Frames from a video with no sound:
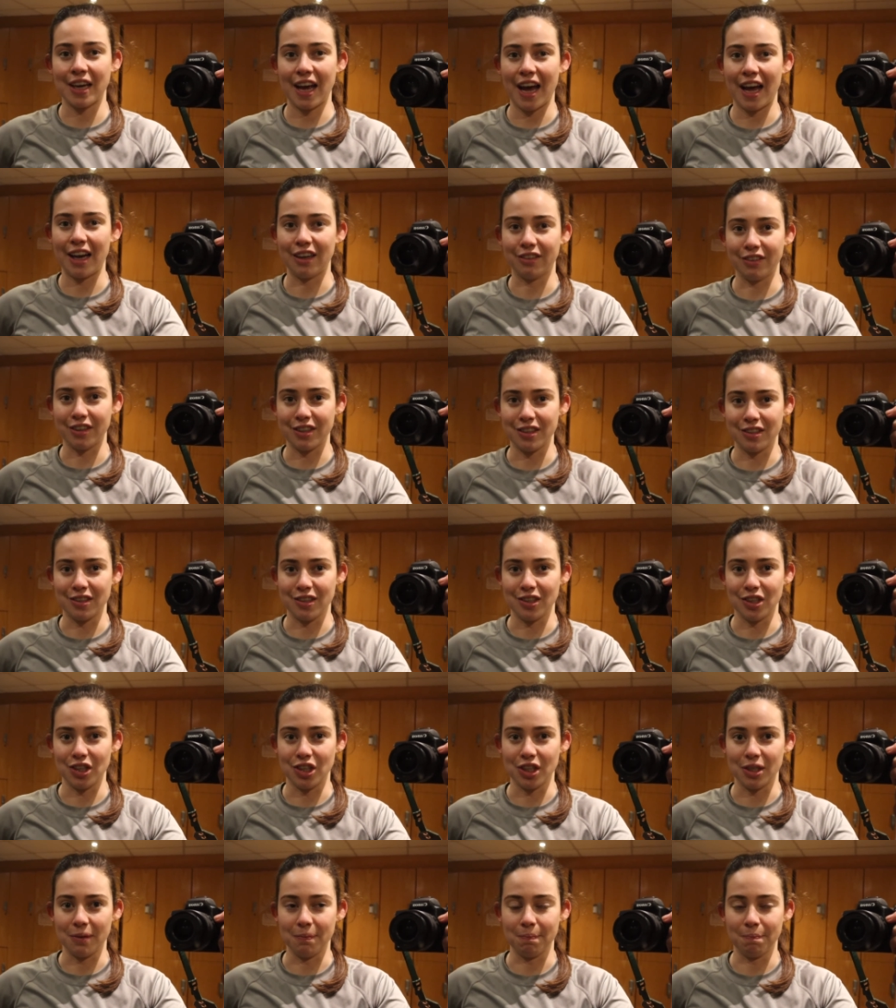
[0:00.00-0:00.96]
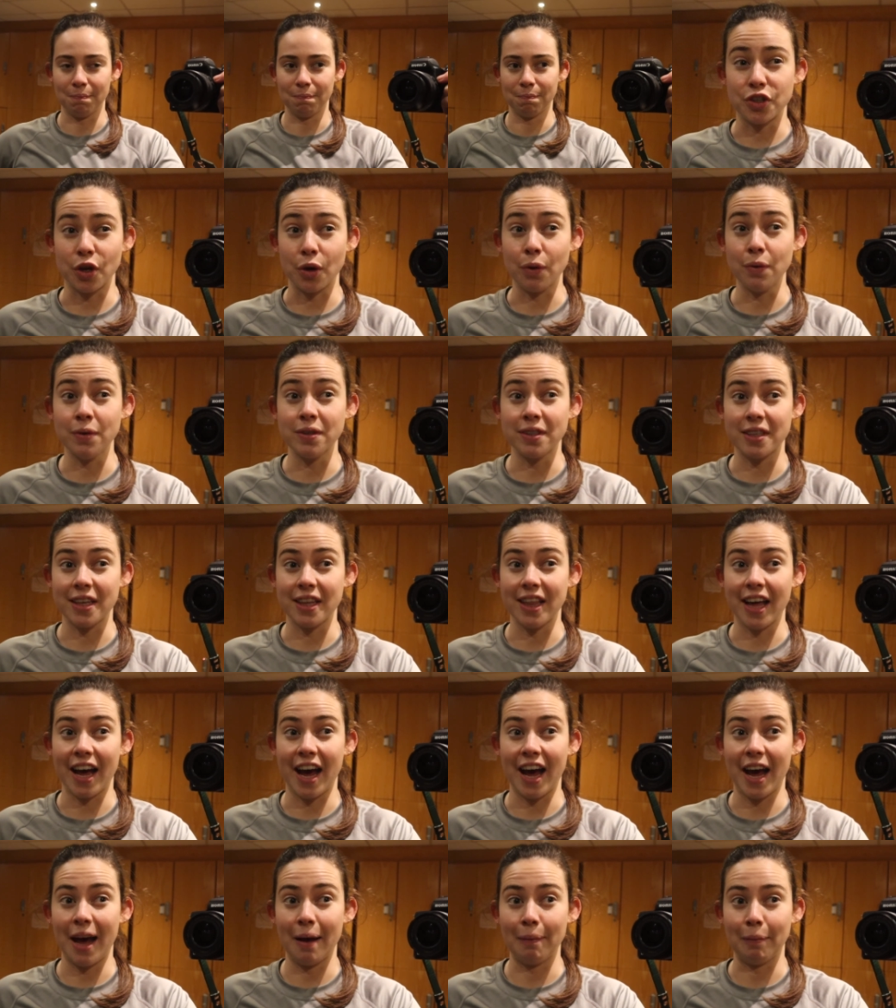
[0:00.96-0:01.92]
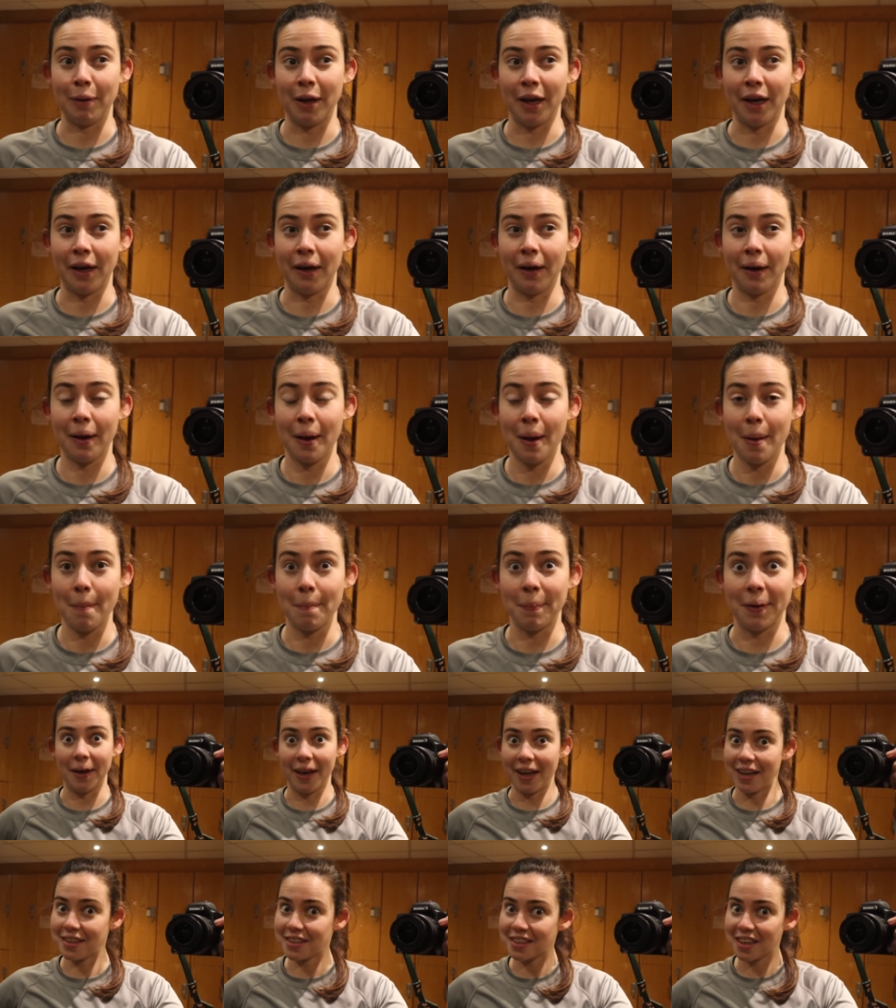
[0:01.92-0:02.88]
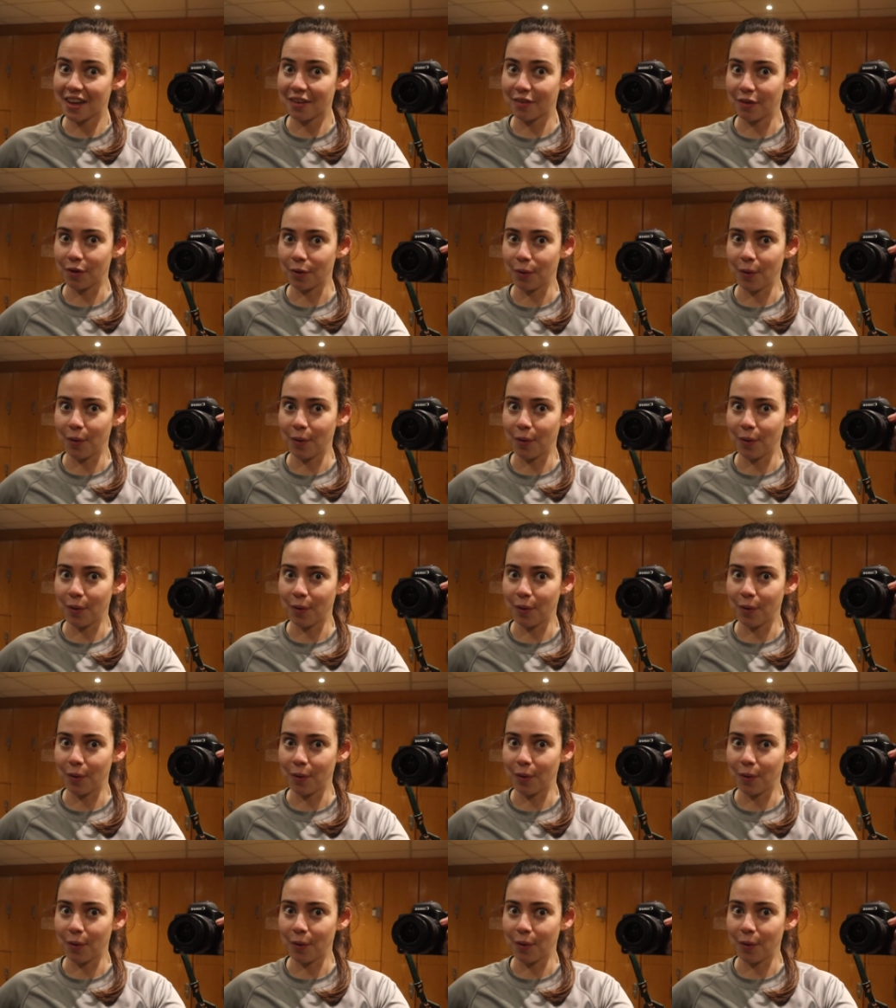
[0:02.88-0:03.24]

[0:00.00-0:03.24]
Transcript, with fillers: calories in the gym. Don't see that happening. Let's give it a